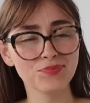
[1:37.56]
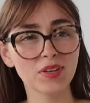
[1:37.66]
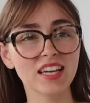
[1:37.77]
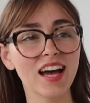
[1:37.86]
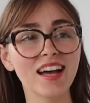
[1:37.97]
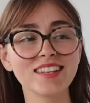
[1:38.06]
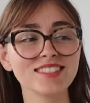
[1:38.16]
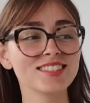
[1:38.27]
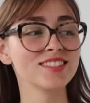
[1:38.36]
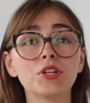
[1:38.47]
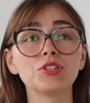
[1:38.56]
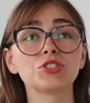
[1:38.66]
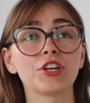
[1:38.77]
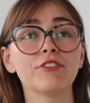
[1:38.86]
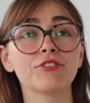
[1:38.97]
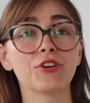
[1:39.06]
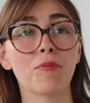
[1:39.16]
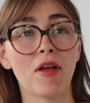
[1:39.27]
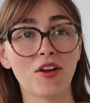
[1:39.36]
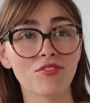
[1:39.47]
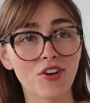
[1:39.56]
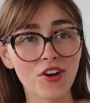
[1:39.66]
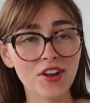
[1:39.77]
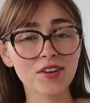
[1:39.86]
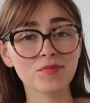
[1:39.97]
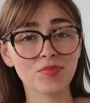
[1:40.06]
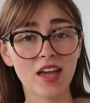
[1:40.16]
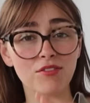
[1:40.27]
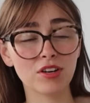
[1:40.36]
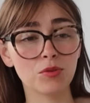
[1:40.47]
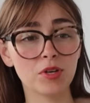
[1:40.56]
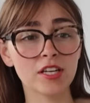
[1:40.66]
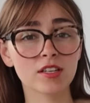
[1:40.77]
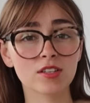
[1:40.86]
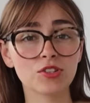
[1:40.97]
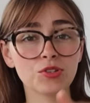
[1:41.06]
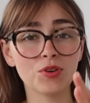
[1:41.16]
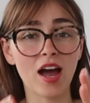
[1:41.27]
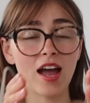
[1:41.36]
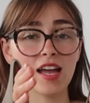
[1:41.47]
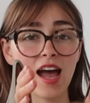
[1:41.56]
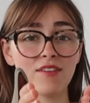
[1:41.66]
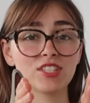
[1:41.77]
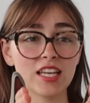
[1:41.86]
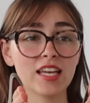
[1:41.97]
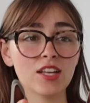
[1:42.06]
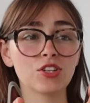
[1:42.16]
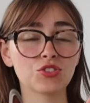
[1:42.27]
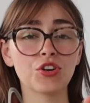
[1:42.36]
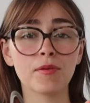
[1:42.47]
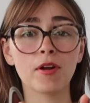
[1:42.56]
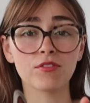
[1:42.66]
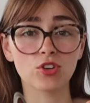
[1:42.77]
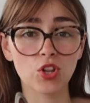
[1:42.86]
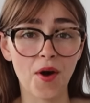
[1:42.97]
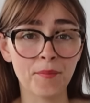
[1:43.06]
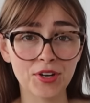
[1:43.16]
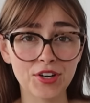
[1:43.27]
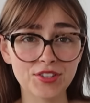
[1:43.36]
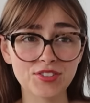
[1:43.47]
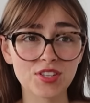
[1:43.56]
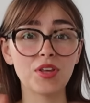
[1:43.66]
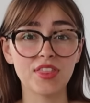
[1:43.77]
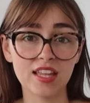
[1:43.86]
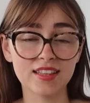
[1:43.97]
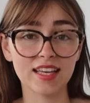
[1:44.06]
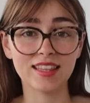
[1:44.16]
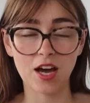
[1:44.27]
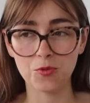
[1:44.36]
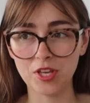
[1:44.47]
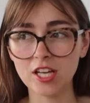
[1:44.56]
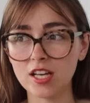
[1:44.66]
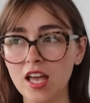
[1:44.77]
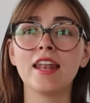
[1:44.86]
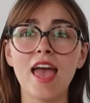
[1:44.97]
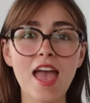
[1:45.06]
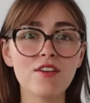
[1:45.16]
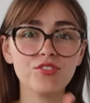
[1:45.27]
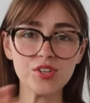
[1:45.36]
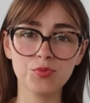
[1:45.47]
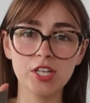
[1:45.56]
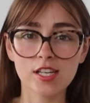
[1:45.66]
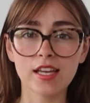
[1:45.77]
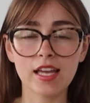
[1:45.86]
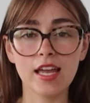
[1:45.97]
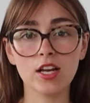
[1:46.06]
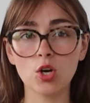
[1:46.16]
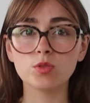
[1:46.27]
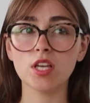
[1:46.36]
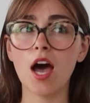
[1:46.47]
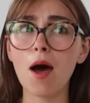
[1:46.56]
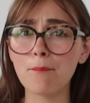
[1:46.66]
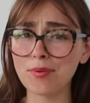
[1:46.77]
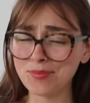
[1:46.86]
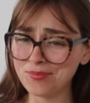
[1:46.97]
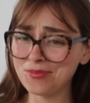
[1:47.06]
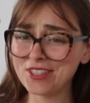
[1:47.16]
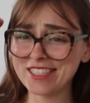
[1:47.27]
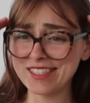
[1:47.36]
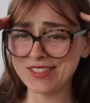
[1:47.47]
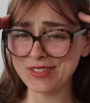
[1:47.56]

because when you train for a marathon, every week you have to hit a certain amount of kilometers within like that week, and every week it goes up, which is